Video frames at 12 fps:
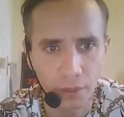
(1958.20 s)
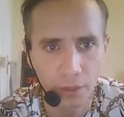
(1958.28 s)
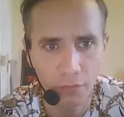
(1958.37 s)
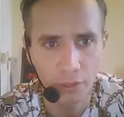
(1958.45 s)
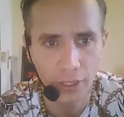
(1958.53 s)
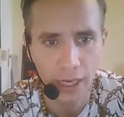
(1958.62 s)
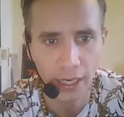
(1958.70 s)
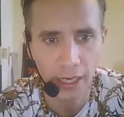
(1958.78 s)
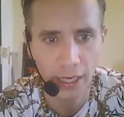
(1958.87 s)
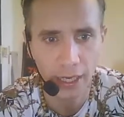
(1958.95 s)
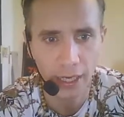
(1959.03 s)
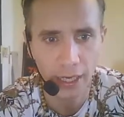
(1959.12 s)
I'll read that
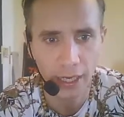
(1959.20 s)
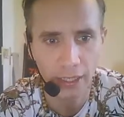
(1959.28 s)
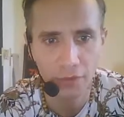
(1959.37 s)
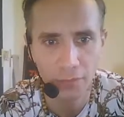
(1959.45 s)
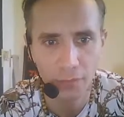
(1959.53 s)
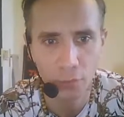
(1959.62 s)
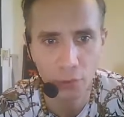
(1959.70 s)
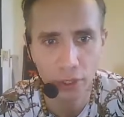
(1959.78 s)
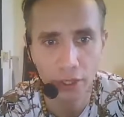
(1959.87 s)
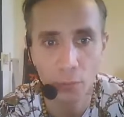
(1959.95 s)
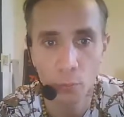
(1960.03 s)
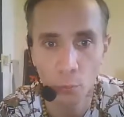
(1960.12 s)
again. Hunt for
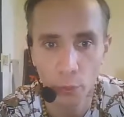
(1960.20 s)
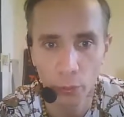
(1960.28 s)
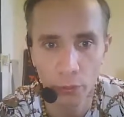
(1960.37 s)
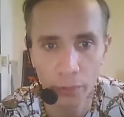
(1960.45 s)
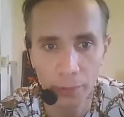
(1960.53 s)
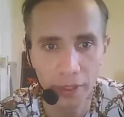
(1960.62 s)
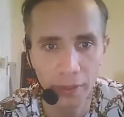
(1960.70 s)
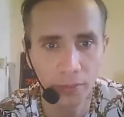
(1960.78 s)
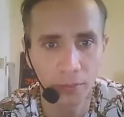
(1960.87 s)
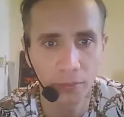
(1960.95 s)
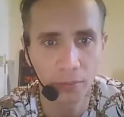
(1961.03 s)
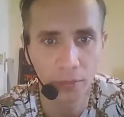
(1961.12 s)
the Wilder
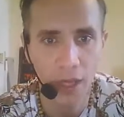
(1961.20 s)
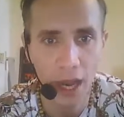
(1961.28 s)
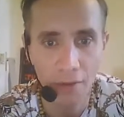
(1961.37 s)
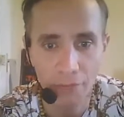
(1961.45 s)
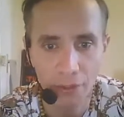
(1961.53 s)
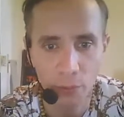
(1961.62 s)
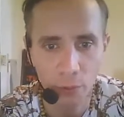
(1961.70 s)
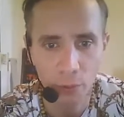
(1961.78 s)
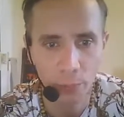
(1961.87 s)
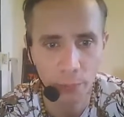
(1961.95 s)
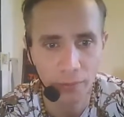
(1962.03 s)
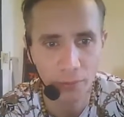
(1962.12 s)
People. Hunt for the
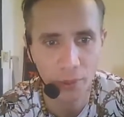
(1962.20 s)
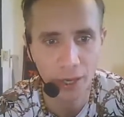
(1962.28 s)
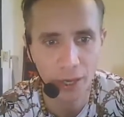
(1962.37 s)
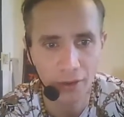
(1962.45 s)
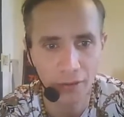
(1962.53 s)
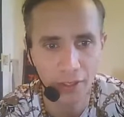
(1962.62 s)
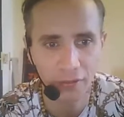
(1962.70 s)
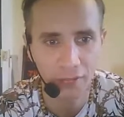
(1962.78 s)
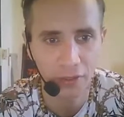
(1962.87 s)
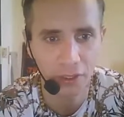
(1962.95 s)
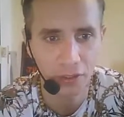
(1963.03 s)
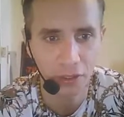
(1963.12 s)
Wilder People out on
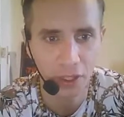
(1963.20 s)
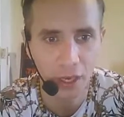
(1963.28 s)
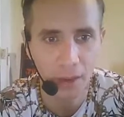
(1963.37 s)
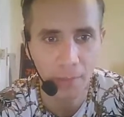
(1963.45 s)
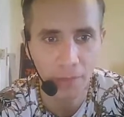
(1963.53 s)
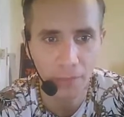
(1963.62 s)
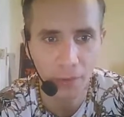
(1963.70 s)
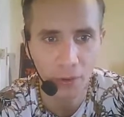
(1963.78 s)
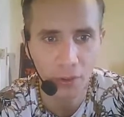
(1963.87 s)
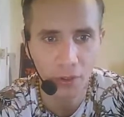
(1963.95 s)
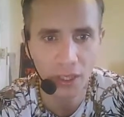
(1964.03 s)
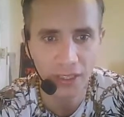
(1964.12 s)
Netflix.
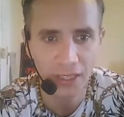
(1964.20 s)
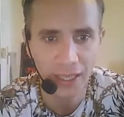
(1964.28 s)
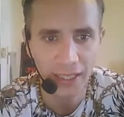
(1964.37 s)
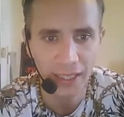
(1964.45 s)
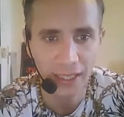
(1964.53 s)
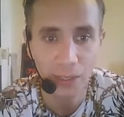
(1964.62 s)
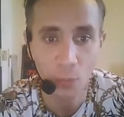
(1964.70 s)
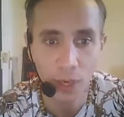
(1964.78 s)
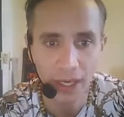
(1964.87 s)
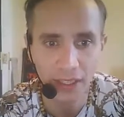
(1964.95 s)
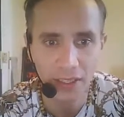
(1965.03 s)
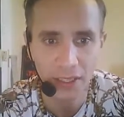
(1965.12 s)
Before Taiki
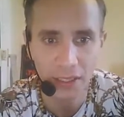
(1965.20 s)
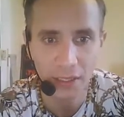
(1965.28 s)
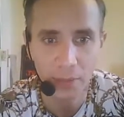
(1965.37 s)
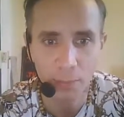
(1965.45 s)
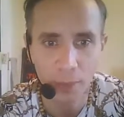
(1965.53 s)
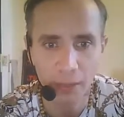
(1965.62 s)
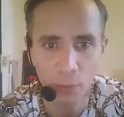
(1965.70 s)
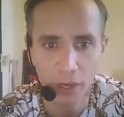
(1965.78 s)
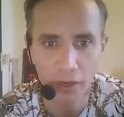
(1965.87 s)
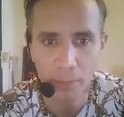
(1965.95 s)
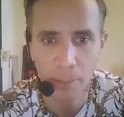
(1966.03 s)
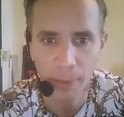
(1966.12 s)
Waititi made one
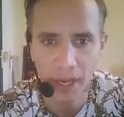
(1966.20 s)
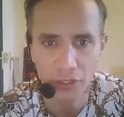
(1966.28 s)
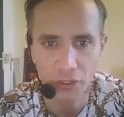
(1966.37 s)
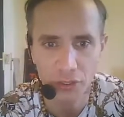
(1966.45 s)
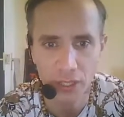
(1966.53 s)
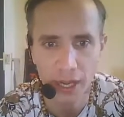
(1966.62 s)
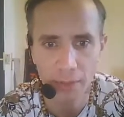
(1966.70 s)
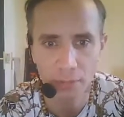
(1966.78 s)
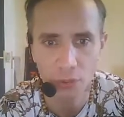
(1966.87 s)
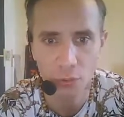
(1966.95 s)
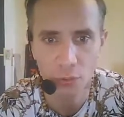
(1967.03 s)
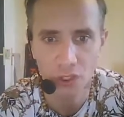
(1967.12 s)
of the best
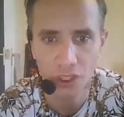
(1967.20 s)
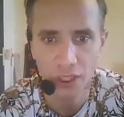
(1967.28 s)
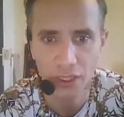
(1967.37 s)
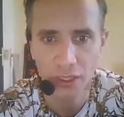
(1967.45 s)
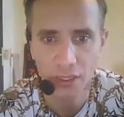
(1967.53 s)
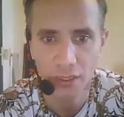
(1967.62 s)
MCU